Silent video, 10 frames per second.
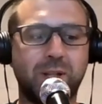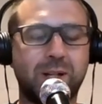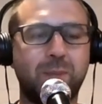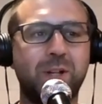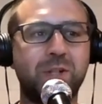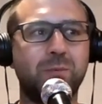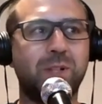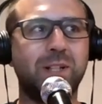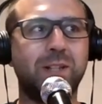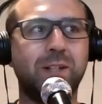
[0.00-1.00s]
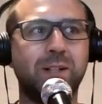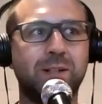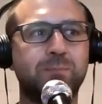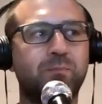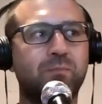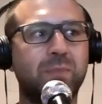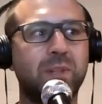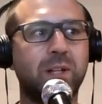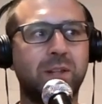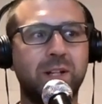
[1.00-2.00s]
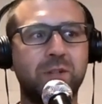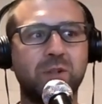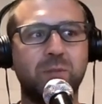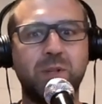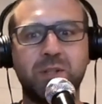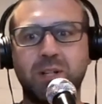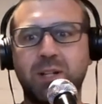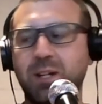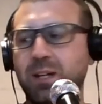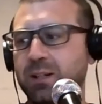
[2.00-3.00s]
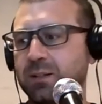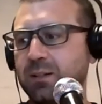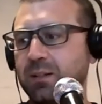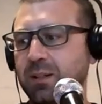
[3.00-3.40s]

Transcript: Like I mentioned, we did the intro music and,